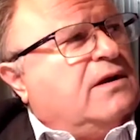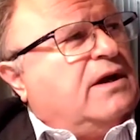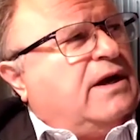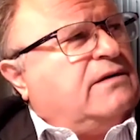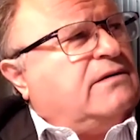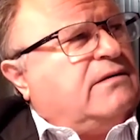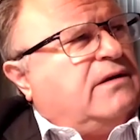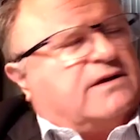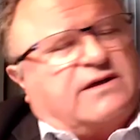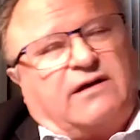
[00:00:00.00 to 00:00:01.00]
And,
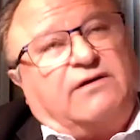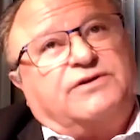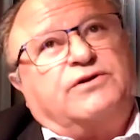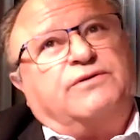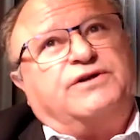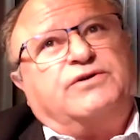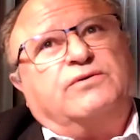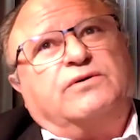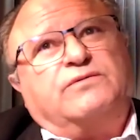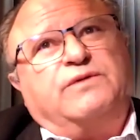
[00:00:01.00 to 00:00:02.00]
to cut a long story
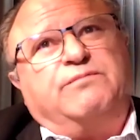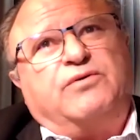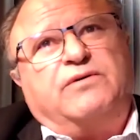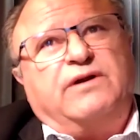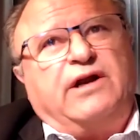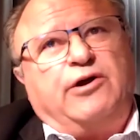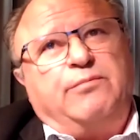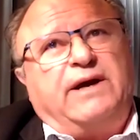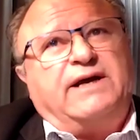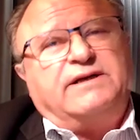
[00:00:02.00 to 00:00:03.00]
short, we brought
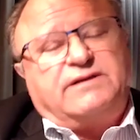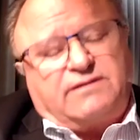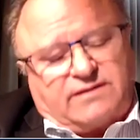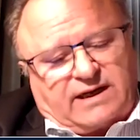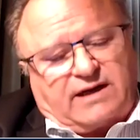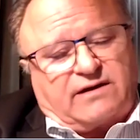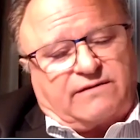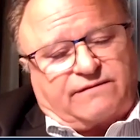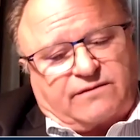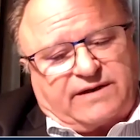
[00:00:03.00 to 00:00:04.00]
Nomad
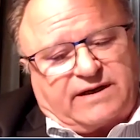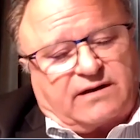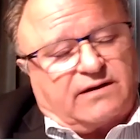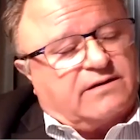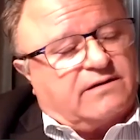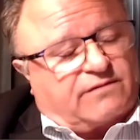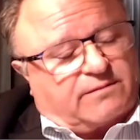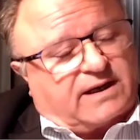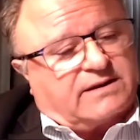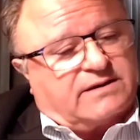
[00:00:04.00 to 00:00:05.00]
down from England, from
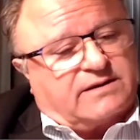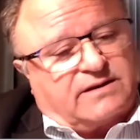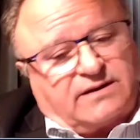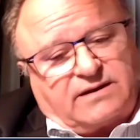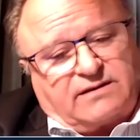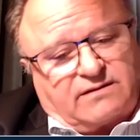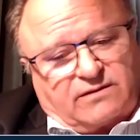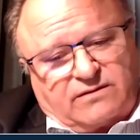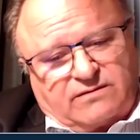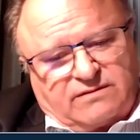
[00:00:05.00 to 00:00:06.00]
London,
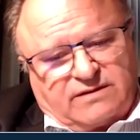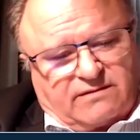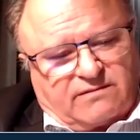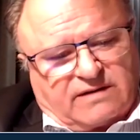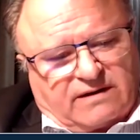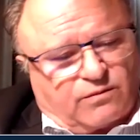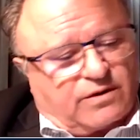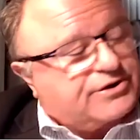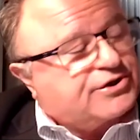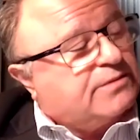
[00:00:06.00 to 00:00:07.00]
and, had
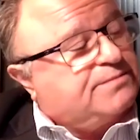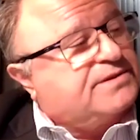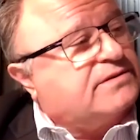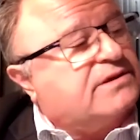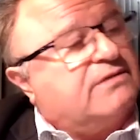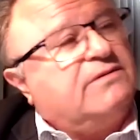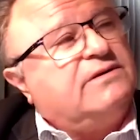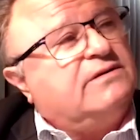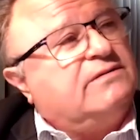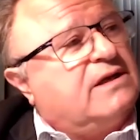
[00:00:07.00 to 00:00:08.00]
workshops and so
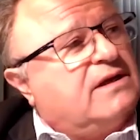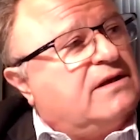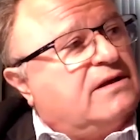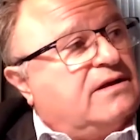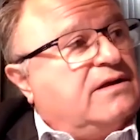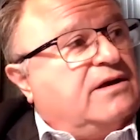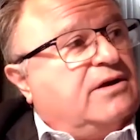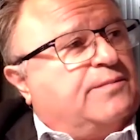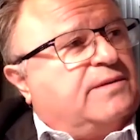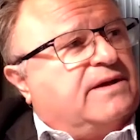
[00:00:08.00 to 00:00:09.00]
on, and
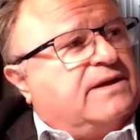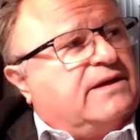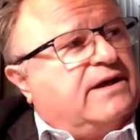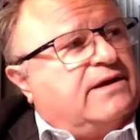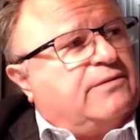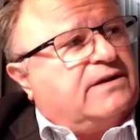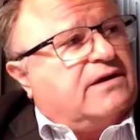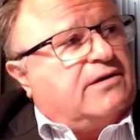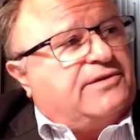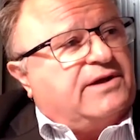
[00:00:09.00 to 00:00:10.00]
helped them get their head around the
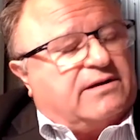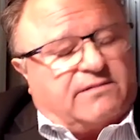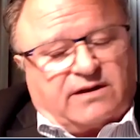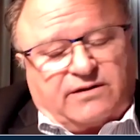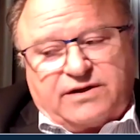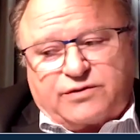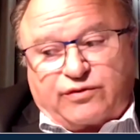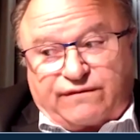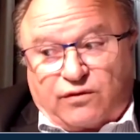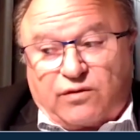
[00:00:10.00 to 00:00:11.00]
whole thing. And these
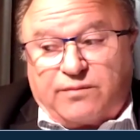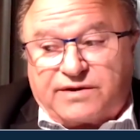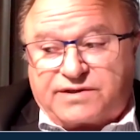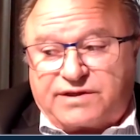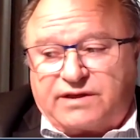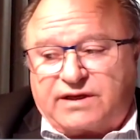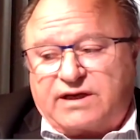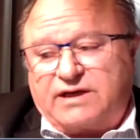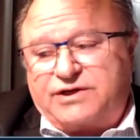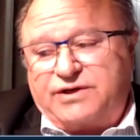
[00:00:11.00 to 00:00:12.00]
reformists in the
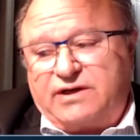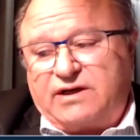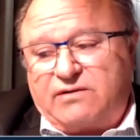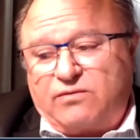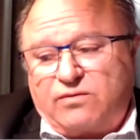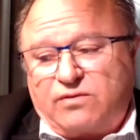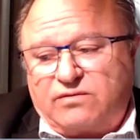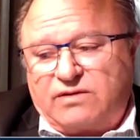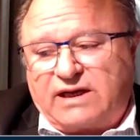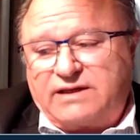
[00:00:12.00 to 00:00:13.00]
country are
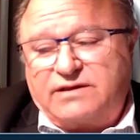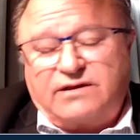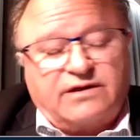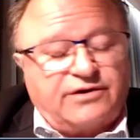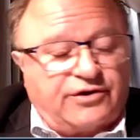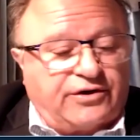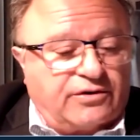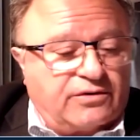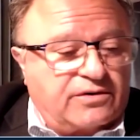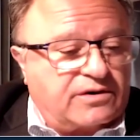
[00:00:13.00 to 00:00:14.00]
all London and New
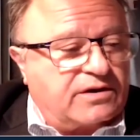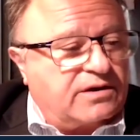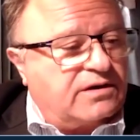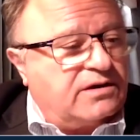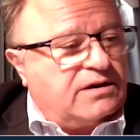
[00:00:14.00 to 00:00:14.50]
York